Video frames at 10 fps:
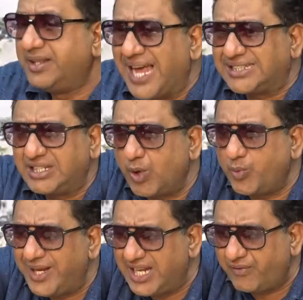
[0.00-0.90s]
That is what
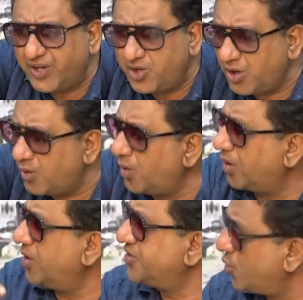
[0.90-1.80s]
we did for the sugar
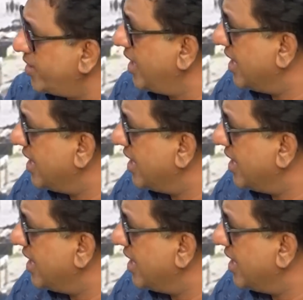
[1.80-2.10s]
workers during